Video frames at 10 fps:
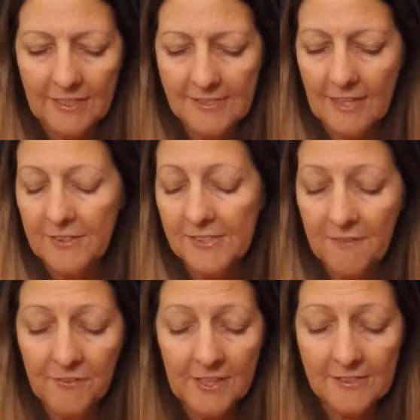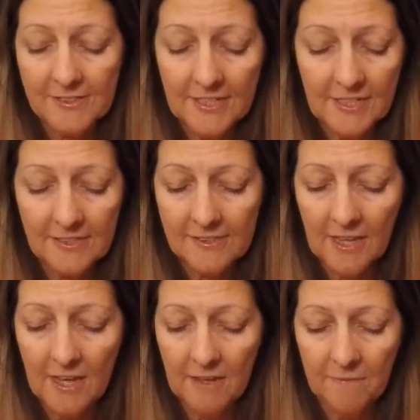I said, the Symphony of the Seas,
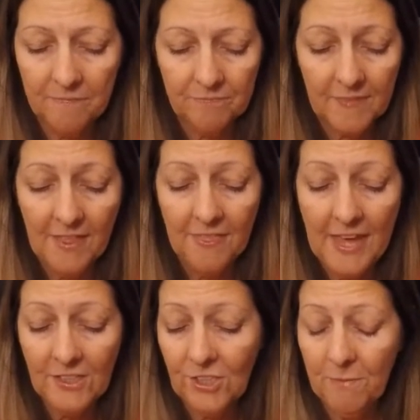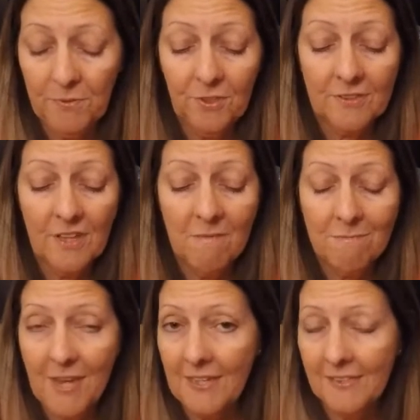that ship looks
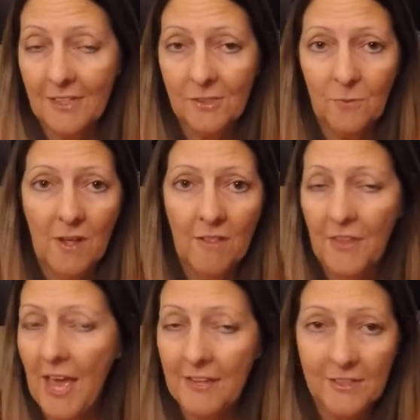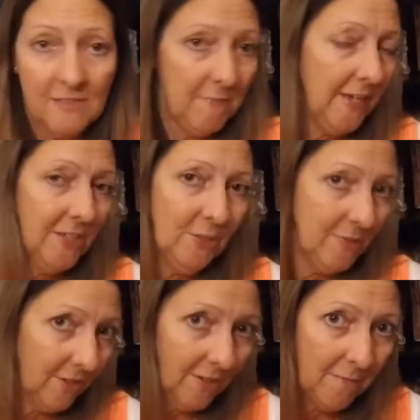amazing as well. These mega ships
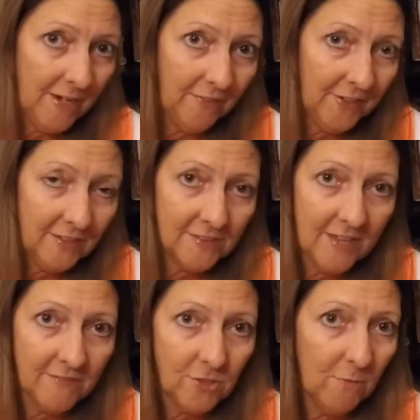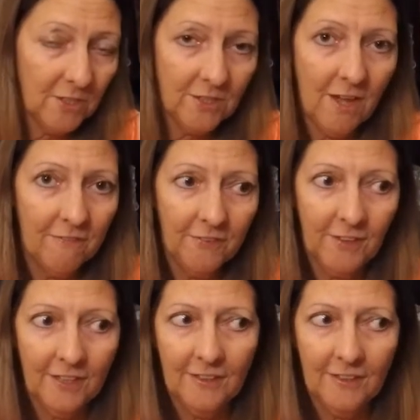that are coming out, they just have so much to offer.